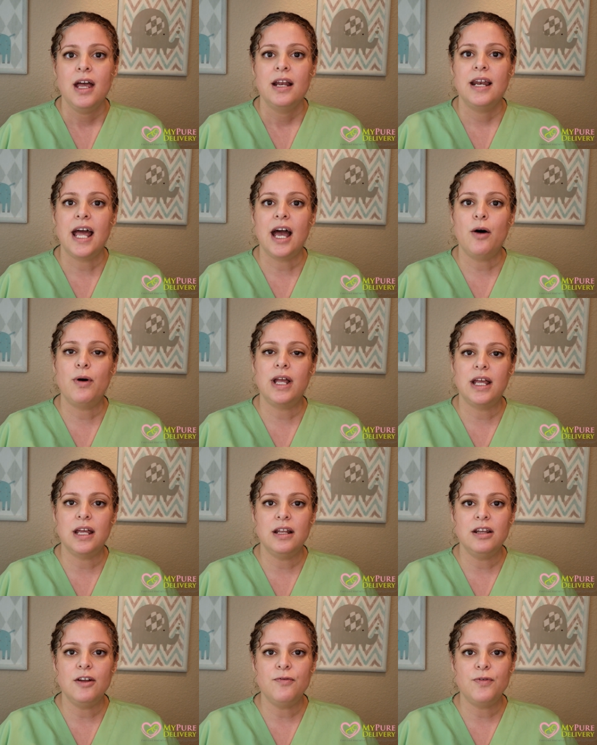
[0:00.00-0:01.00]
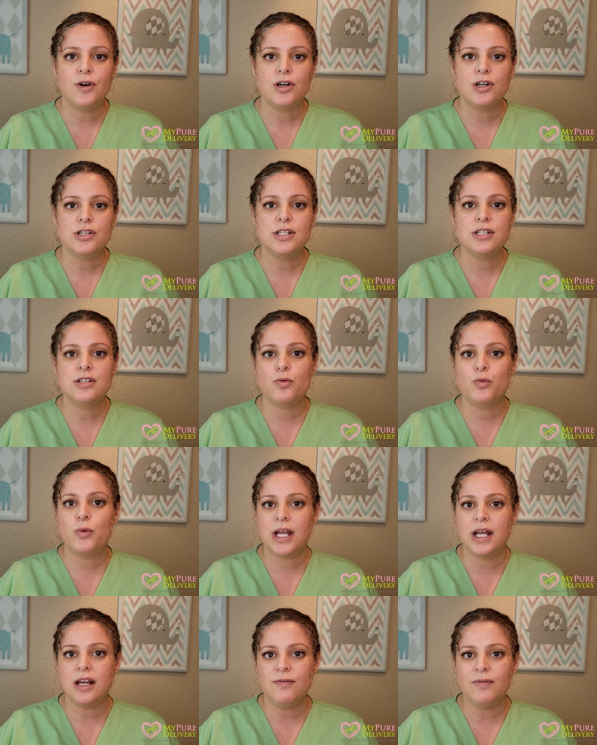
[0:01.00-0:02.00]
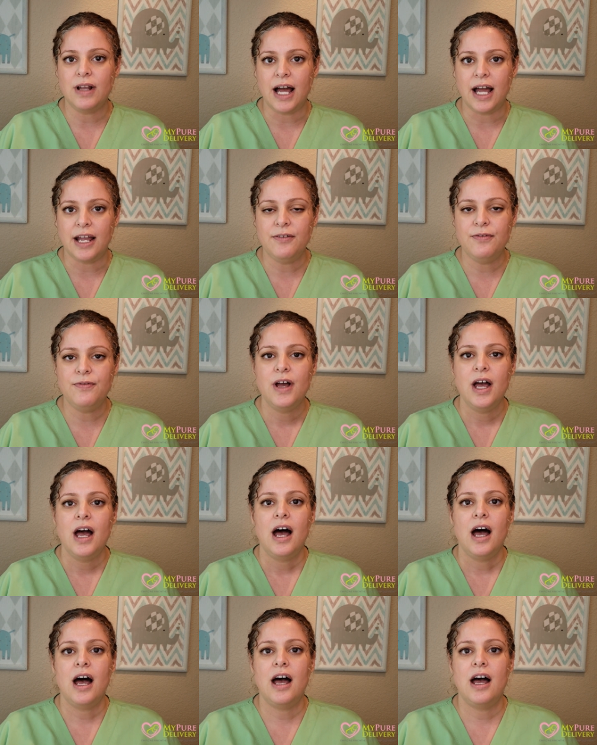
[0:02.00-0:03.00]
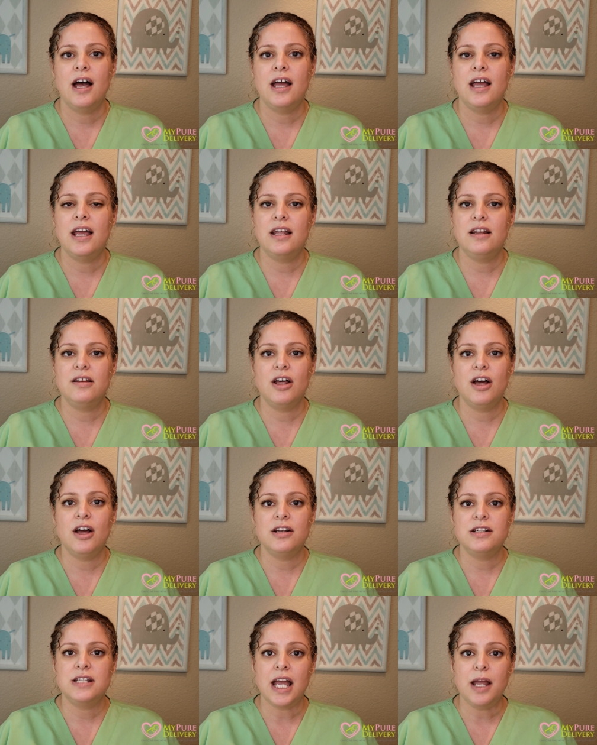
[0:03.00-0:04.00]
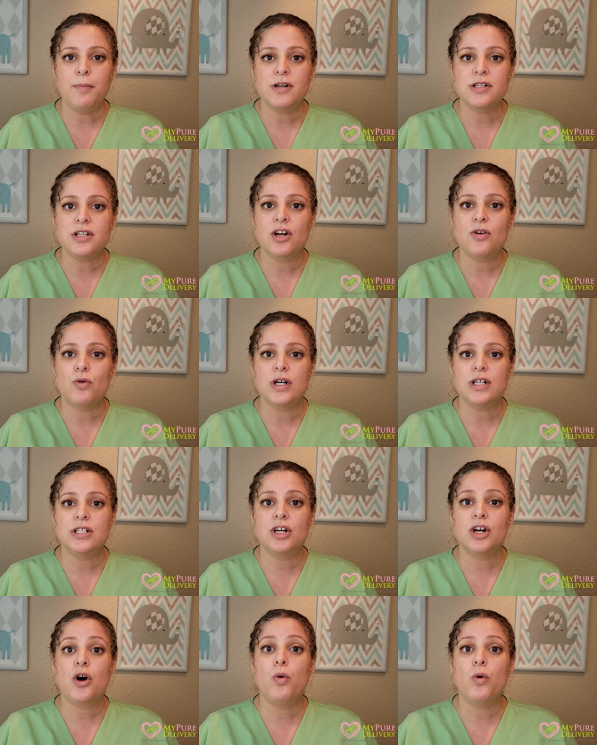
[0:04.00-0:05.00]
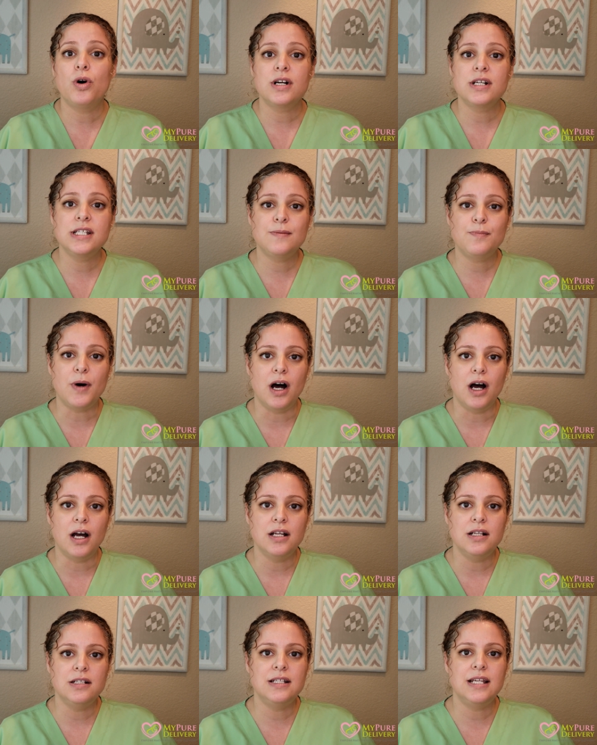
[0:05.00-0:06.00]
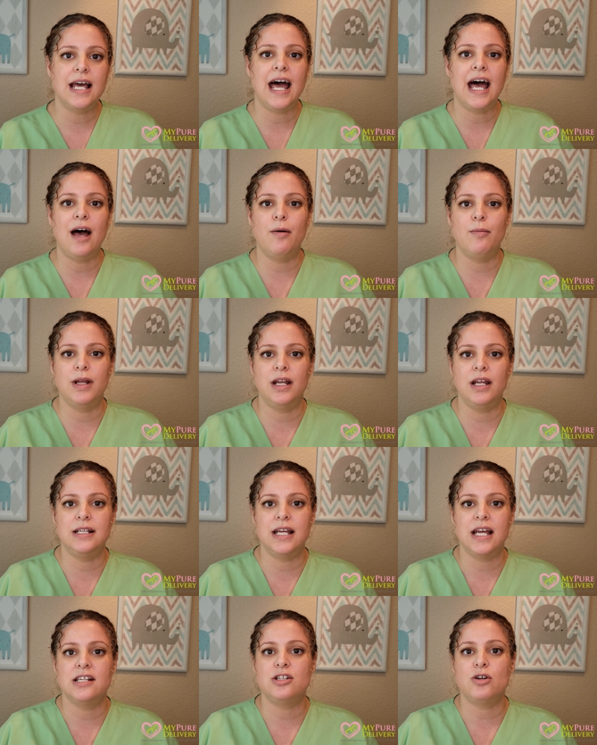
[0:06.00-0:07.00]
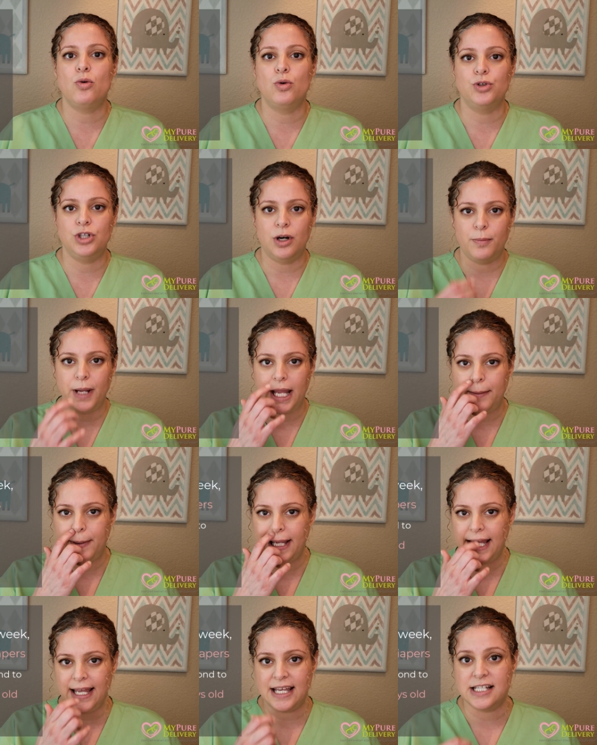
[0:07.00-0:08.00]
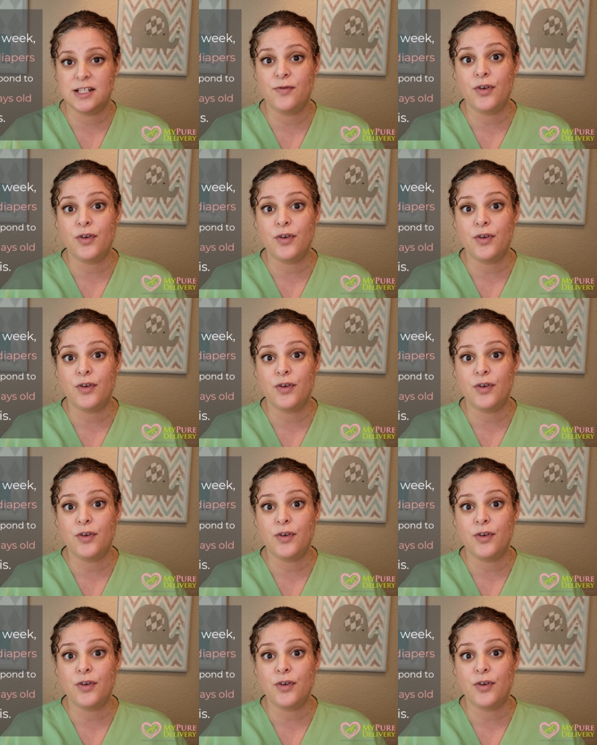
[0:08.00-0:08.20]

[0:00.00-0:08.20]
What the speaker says: Now, in the first week of life, the diapers are going to correspond to how many days old your baby is.